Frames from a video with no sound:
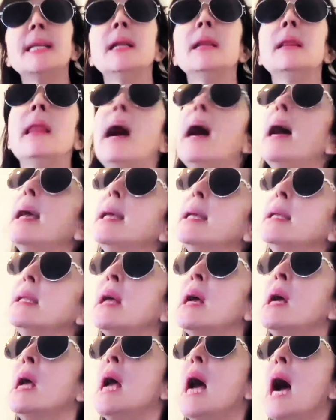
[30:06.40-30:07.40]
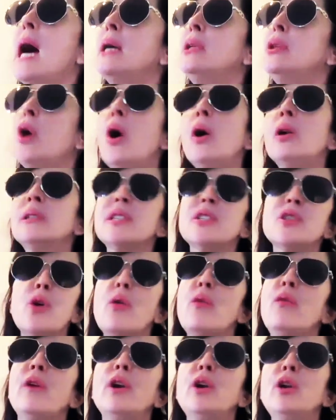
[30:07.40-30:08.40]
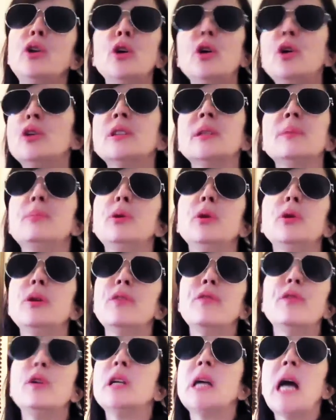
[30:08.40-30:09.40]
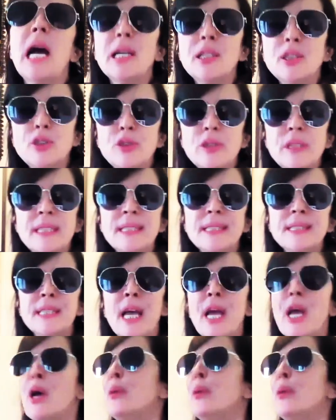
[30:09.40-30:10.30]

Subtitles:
a light on all these overlooked, beautiful countries